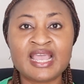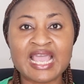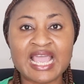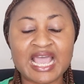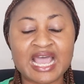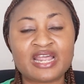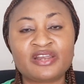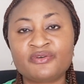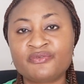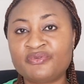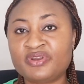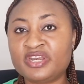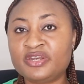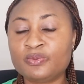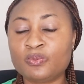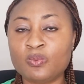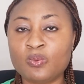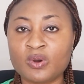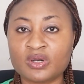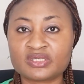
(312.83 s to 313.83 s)
and read
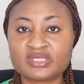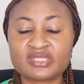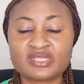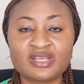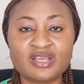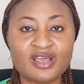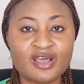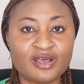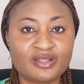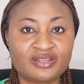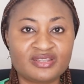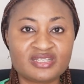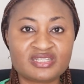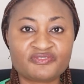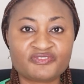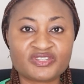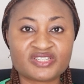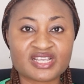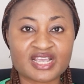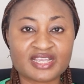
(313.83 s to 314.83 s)
what this
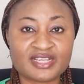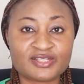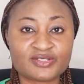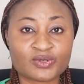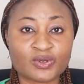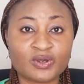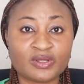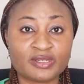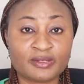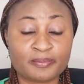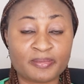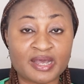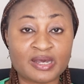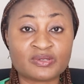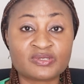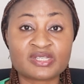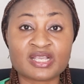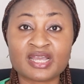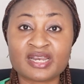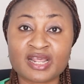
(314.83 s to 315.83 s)
visa is all about.
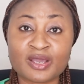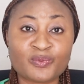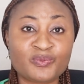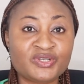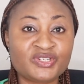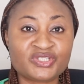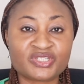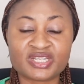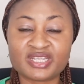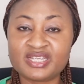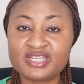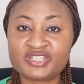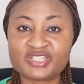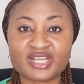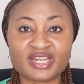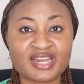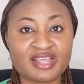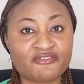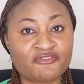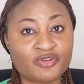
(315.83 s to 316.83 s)
And I wish each and
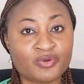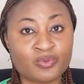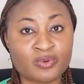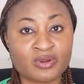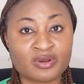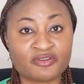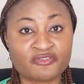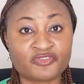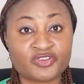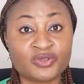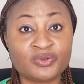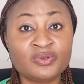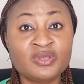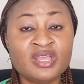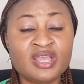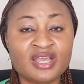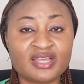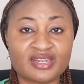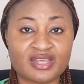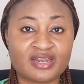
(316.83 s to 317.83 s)
every one of you
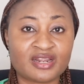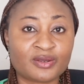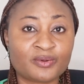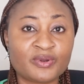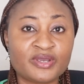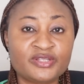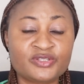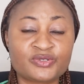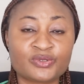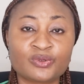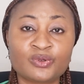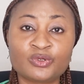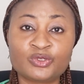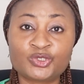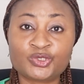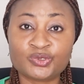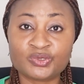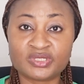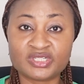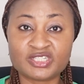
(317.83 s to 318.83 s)
that are going to go through
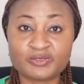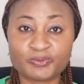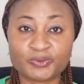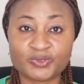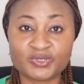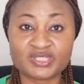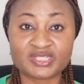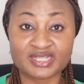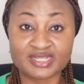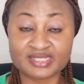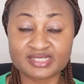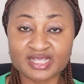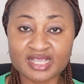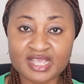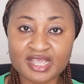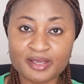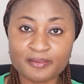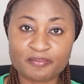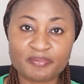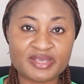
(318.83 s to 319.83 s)
this process
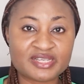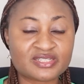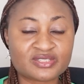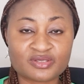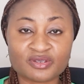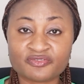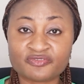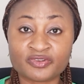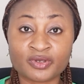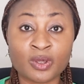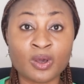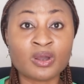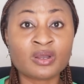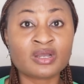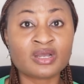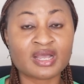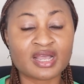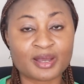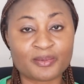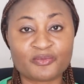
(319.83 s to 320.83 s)
best of luck.
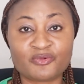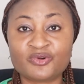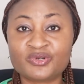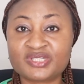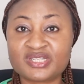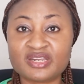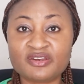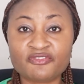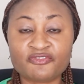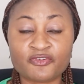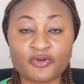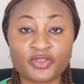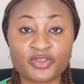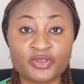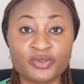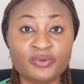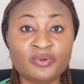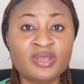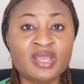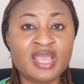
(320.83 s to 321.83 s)
I'm rooting for
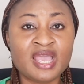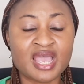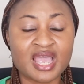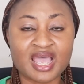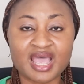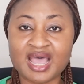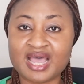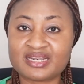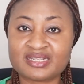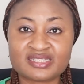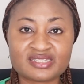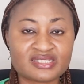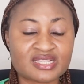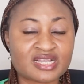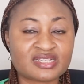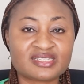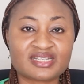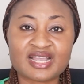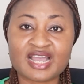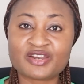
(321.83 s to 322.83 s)
you, and start
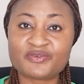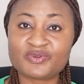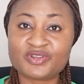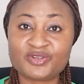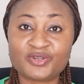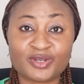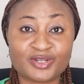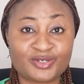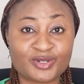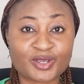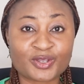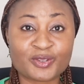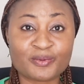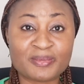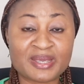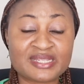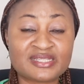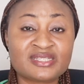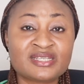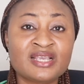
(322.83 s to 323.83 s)
gathering your
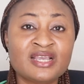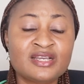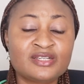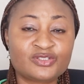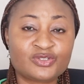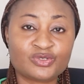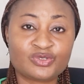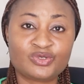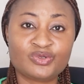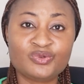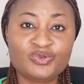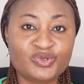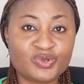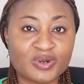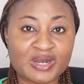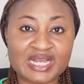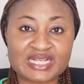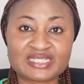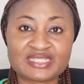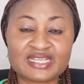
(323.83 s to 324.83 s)
documents to do your
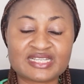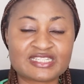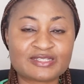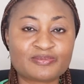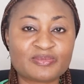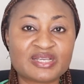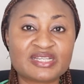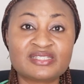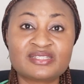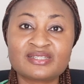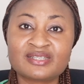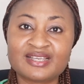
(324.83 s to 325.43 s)
assessment